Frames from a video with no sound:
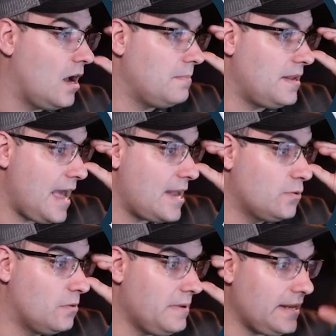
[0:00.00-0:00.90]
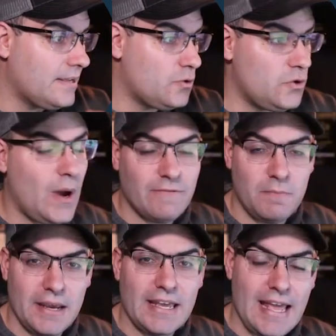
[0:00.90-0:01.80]
I'm an annual meeting. You do have to
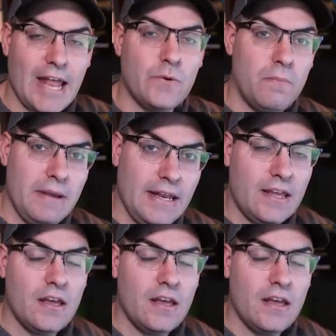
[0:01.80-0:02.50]
pick an annual meeting,